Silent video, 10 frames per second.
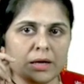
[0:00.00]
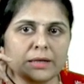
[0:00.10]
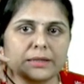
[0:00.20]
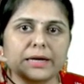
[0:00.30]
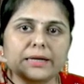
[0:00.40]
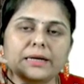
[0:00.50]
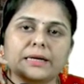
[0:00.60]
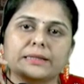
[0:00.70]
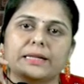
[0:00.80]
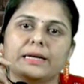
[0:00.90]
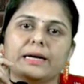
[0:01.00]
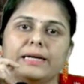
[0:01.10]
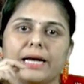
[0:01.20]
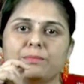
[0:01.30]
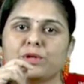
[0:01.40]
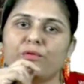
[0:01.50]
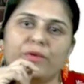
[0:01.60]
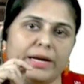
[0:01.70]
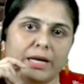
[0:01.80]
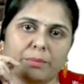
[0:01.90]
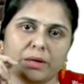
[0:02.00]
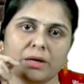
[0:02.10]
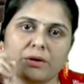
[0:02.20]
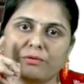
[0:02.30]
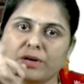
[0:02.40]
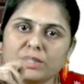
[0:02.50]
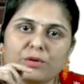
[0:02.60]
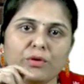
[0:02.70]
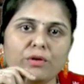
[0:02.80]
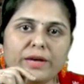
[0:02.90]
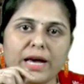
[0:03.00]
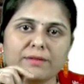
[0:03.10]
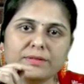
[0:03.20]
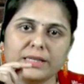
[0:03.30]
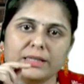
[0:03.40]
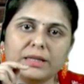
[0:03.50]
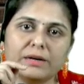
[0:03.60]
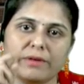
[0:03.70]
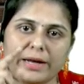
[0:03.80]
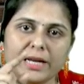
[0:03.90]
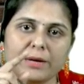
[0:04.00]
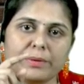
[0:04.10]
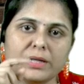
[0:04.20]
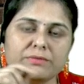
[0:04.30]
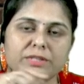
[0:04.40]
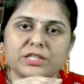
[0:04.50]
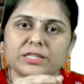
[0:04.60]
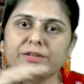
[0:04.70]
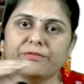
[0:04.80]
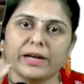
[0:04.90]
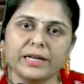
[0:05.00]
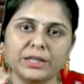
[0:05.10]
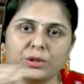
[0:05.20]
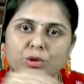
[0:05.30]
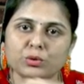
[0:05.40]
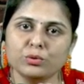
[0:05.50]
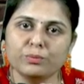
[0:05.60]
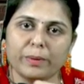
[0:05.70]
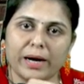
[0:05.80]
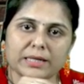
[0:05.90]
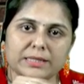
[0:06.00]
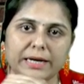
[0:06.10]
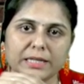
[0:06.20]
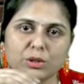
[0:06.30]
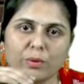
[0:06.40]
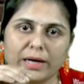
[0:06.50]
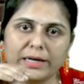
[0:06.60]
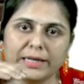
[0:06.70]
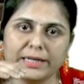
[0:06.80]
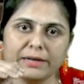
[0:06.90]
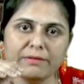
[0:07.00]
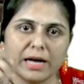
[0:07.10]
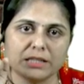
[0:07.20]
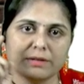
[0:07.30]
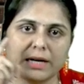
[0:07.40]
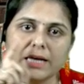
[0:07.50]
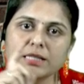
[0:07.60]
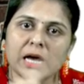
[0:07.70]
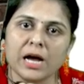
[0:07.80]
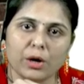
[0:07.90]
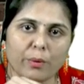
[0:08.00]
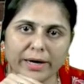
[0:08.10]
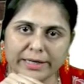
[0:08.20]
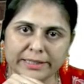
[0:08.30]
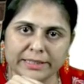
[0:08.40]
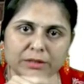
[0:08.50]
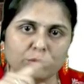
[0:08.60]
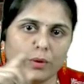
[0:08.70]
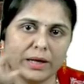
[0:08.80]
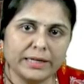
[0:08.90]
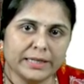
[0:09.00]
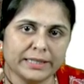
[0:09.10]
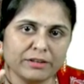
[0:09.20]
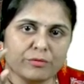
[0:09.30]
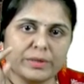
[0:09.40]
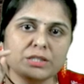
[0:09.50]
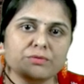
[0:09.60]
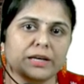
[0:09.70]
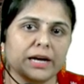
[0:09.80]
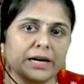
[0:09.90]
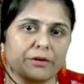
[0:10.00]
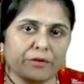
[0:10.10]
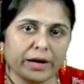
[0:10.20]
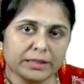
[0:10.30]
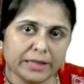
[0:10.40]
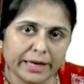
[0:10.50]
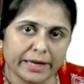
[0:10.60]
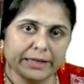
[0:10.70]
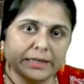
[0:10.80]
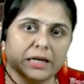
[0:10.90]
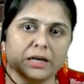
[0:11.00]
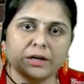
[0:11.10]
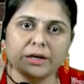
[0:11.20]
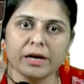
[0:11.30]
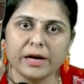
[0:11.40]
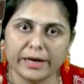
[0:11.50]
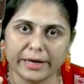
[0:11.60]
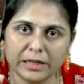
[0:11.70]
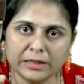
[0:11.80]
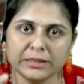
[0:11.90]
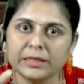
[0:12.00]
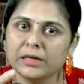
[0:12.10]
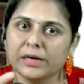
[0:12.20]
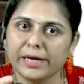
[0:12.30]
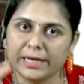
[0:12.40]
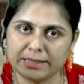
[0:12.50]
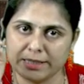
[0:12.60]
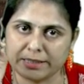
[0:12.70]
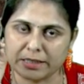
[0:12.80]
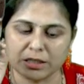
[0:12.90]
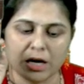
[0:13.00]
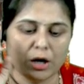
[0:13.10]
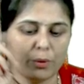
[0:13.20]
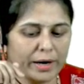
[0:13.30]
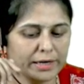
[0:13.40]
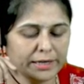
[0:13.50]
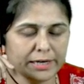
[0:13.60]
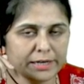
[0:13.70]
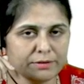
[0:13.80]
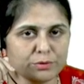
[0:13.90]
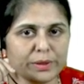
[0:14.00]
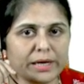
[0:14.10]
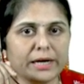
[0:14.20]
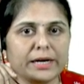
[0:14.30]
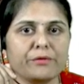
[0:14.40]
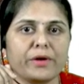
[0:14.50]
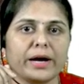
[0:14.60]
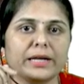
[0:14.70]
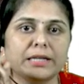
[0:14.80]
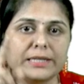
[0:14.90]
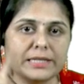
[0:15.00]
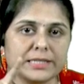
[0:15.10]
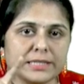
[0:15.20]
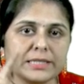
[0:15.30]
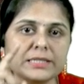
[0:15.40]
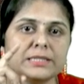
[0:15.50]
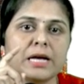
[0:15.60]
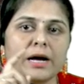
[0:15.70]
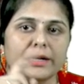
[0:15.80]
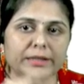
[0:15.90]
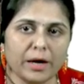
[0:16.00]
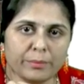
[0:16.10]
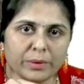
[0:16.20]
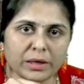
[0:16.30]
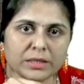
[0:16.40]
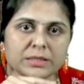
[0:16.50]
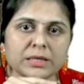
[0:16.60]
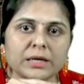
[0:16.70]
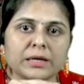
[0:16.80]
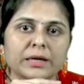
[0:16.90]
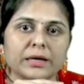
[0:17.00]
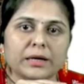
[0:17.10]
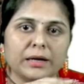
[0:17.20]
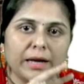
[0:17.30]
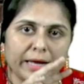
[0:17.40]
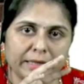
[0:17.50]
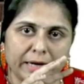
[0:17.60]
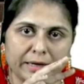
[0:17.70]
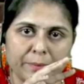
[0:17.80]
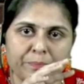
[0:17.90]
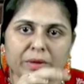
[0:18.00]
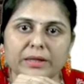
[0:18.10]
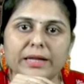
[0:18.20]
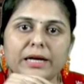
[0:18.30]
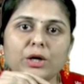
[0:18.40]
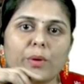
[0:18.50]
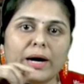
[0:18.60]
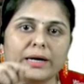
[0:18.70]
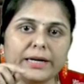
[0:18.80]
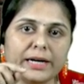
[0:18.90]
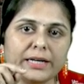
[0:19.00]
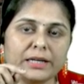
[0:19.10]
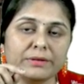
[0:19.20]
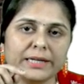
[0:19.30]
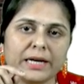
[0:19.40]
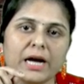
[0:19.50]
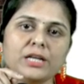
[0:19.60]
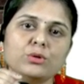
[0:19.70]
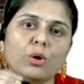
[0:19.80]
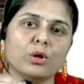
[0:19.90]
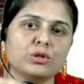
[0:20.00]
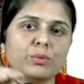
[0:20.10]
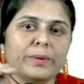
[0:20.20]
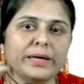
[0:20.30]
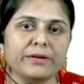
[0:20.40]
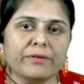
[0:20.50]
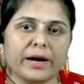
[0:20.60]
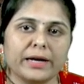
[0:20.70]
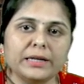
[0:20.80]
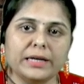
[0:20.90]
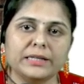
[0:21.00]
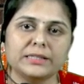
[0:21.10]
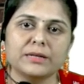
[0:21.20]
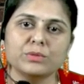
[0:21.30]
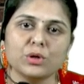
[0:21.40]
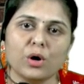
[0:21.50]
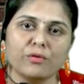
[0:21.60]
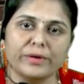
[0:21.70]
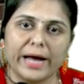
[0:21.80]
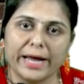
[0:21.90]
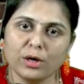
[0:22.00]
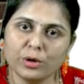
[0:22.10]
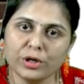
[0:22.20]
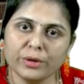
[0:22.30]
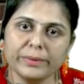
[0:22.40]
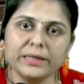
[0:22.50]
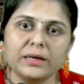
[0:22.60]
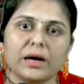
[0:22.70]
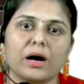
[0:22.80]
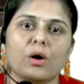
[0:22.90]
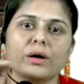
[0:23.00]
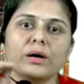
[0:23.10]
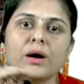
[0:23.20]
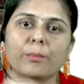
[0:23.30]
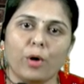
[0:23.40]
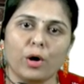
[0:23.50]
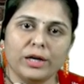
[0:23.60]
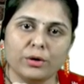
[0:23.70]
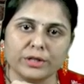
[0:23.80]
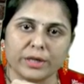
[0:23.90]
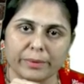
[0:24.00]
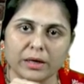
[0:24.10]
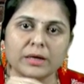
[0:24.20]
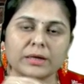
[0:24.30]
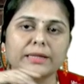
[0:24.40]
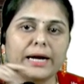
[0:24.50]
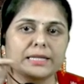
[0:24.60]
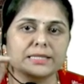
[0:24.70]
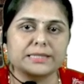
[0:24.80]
Then there are types of variable. First of all, we have seen the variables which is defined into two parts, that is qualitative as well as quantitative. Qualitative means we can define the hair color, health, etc. Quantitatives, we can define the distance, numbers, like that. Then quantitative data is also been defined in terms of dichotomic or polychotomic. That is,